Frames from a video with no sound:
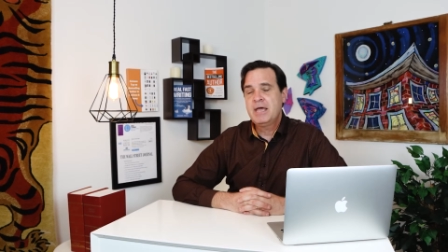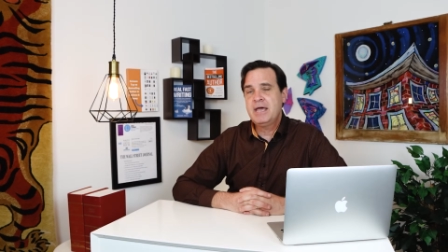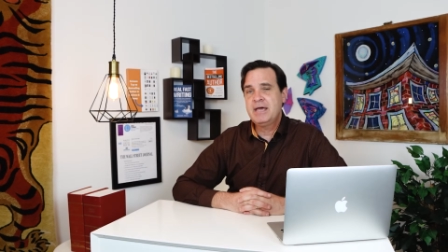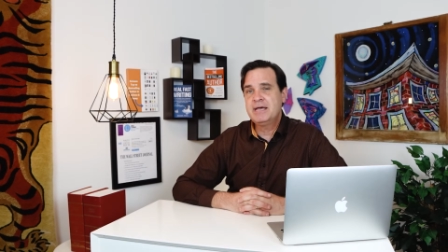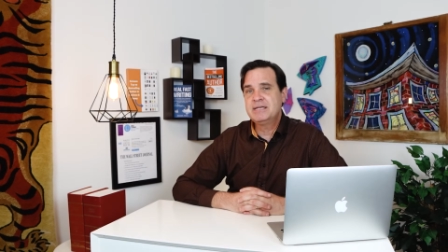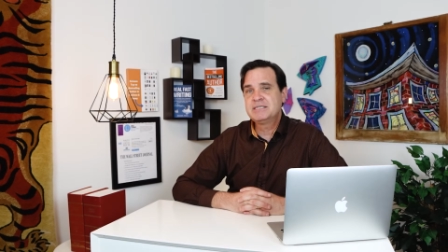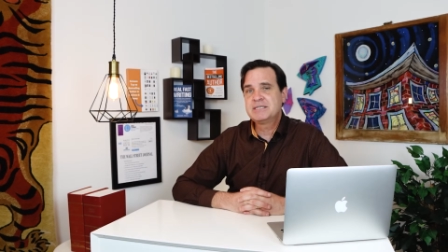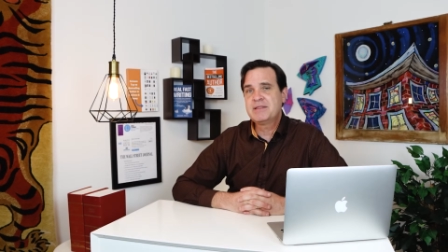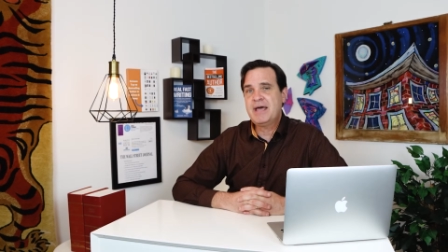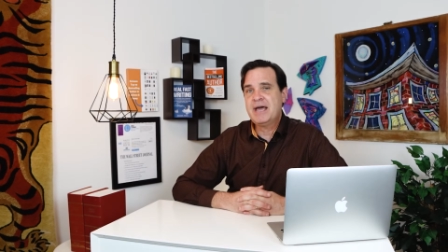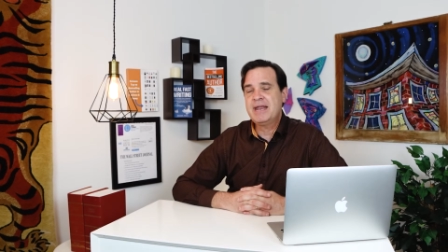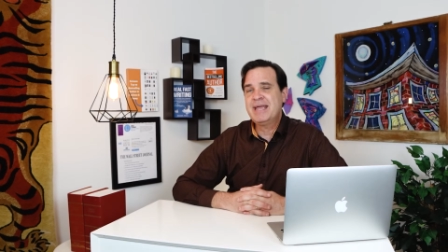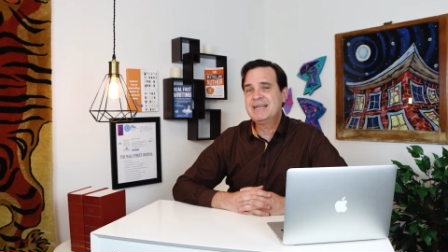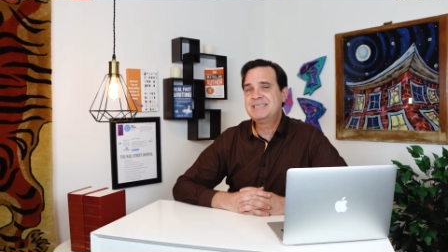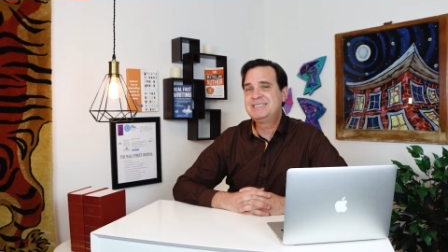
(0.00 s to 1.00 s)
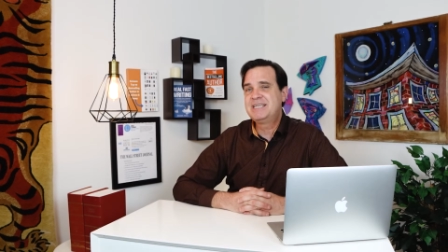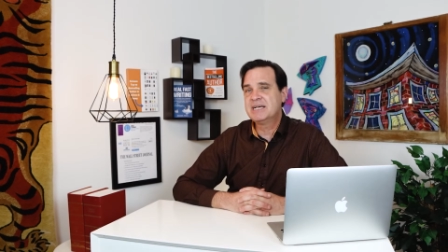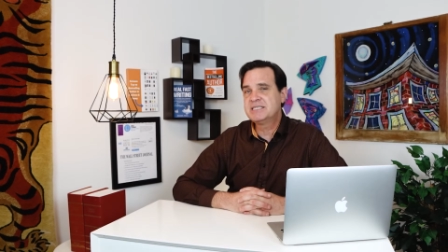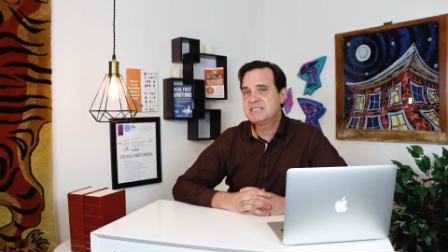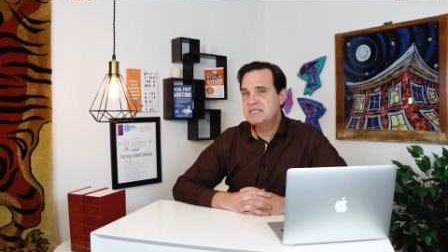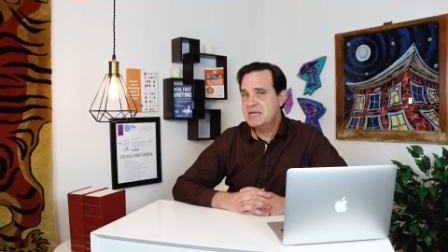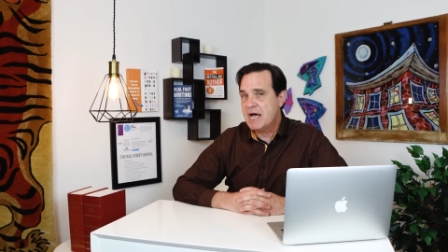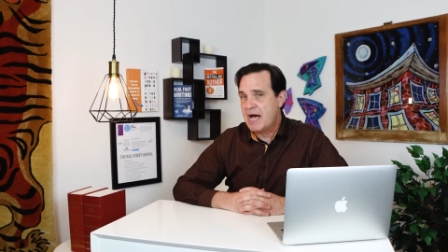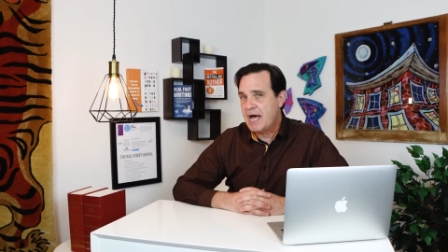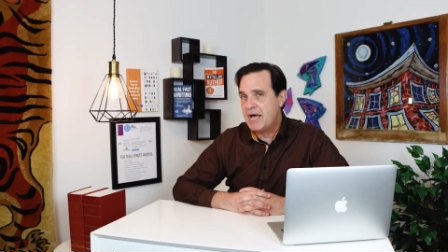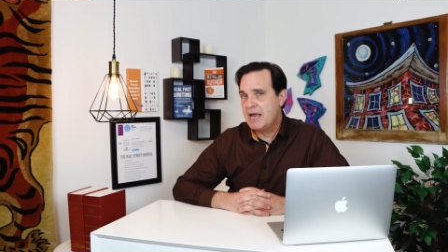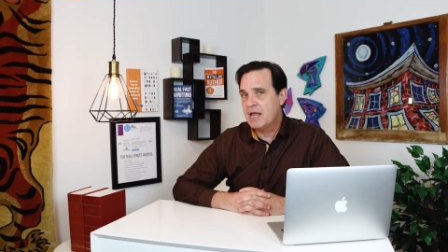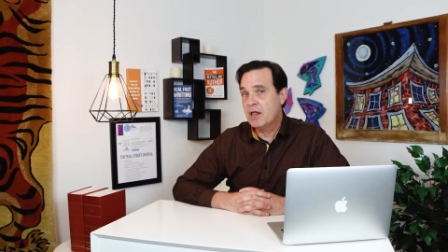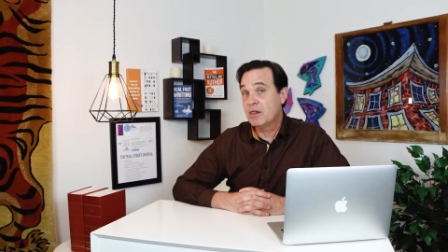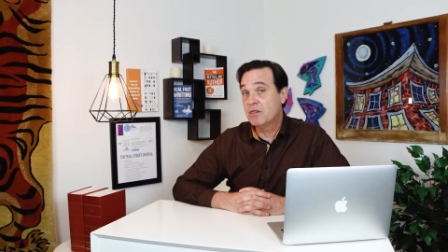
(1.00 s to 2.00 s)
is that it does
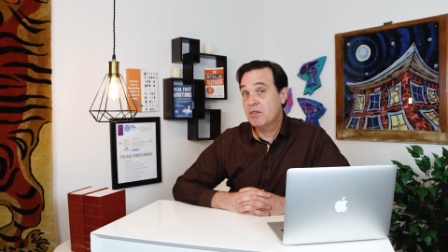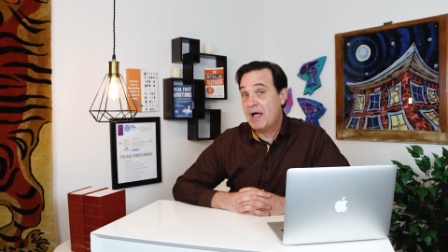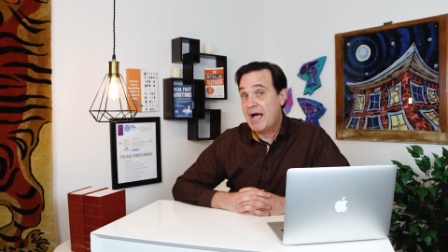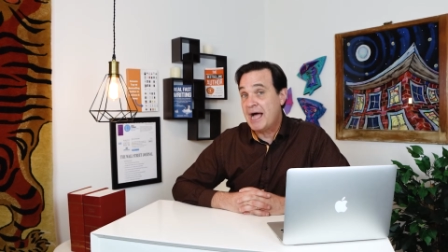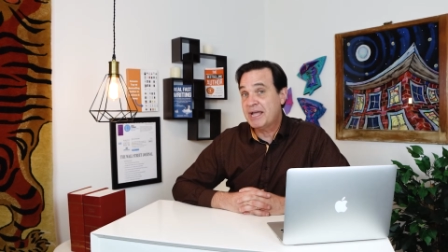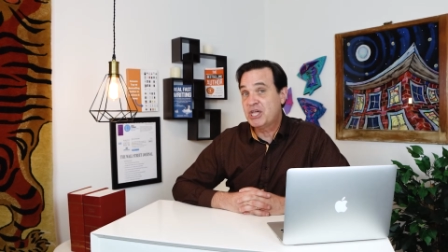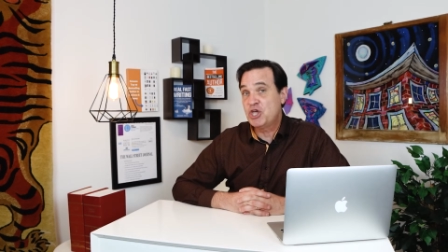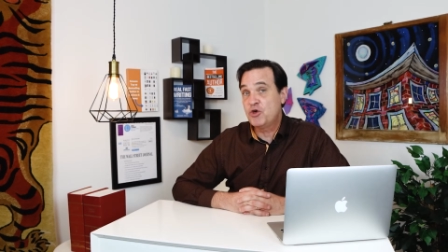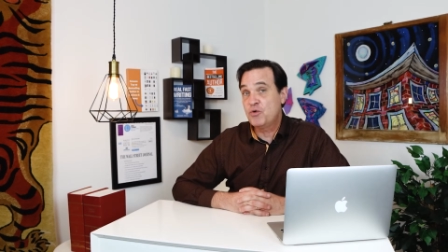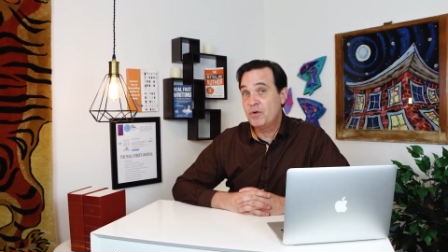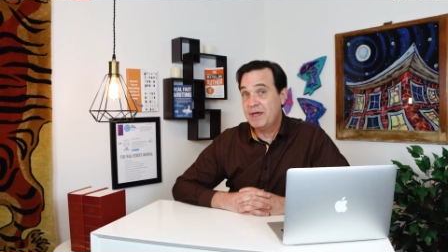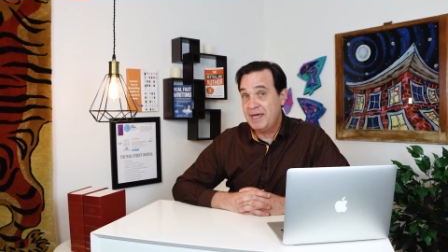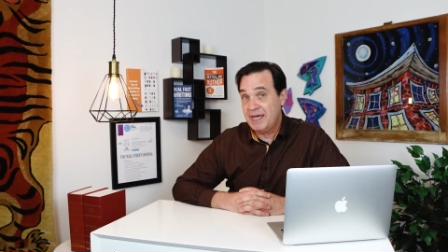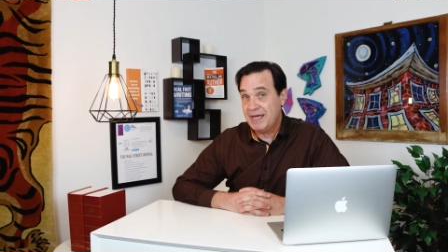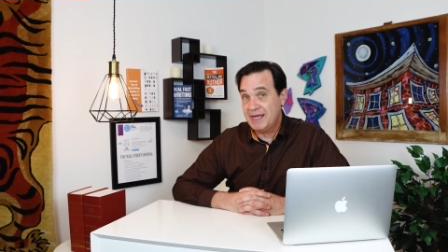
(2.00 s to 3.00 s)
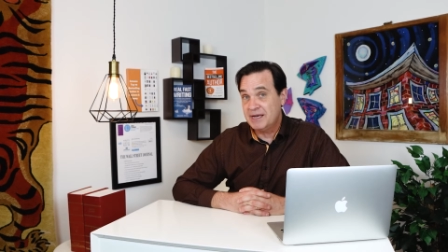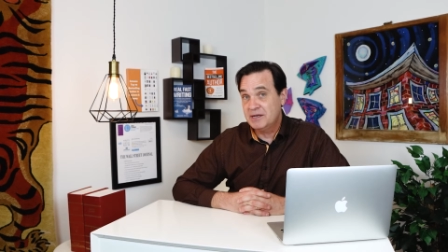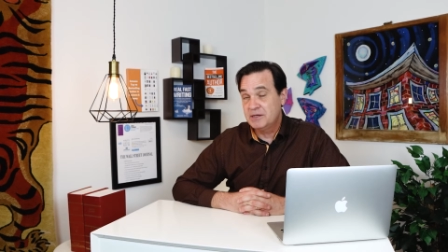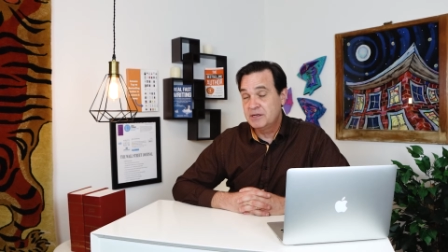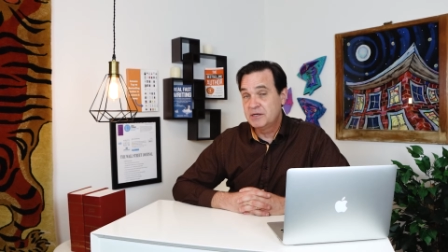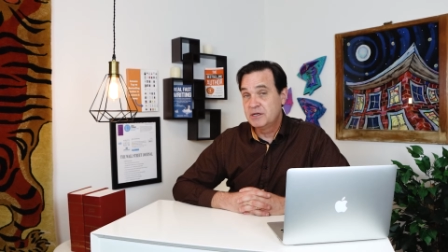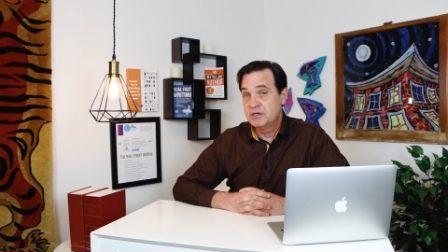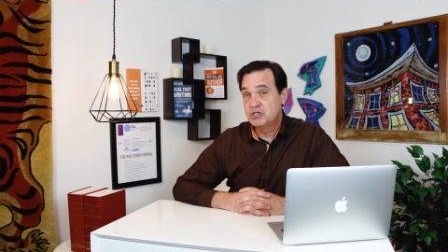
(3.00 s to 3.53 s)
not lock you in